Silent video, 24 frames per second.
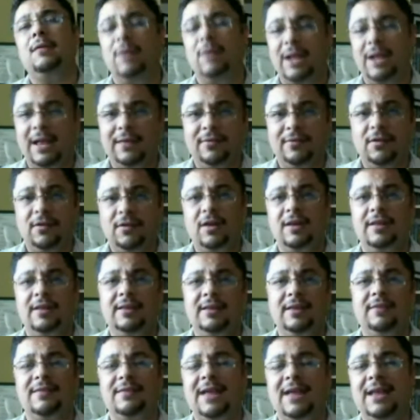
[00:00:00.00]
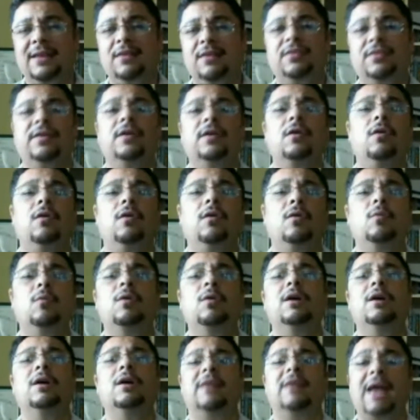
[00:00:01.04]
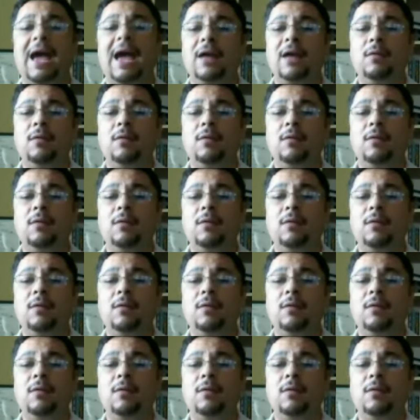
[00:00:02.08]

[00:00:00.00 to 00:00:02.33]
when I started this 9 years ago was